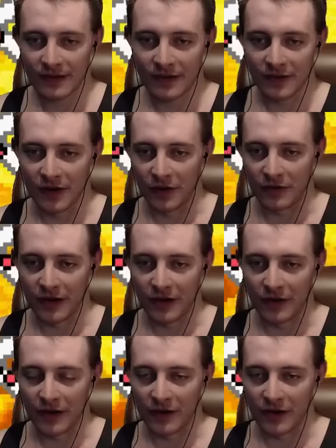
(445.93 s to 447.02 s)
Oh,
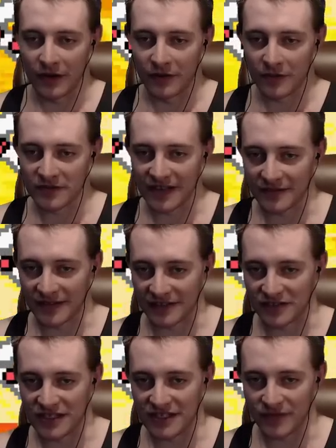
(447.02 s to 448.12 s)
what was that? It was like a
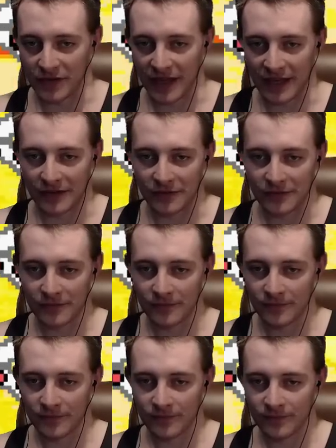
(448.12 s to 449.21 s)
cheese volcano.
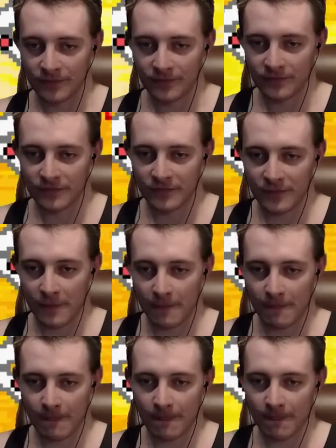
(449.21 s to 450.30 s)

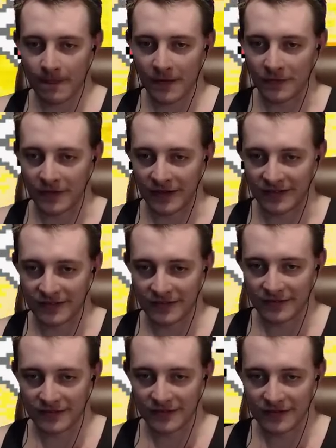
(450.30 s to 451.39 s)
Oh, nice.
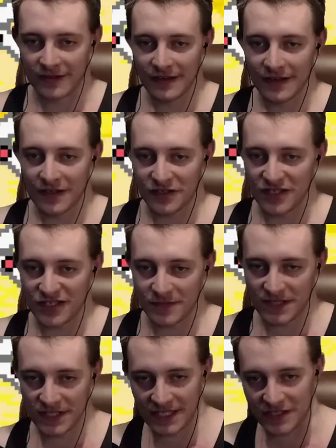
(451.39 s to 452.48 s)
Cheese
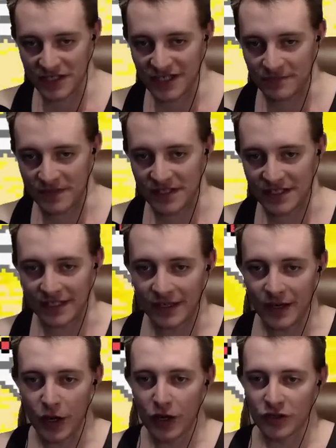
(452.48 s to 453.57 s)
machine, cheese machine.
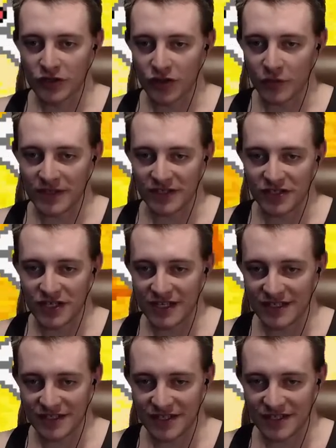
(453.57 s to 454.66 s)
Show me the
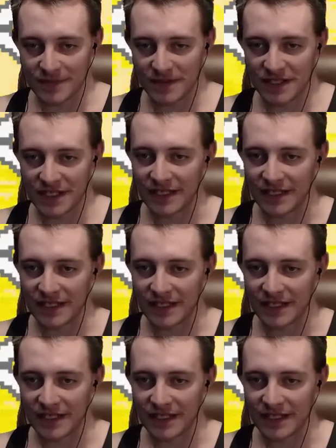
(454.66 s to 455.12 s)
cheese, cheese machine.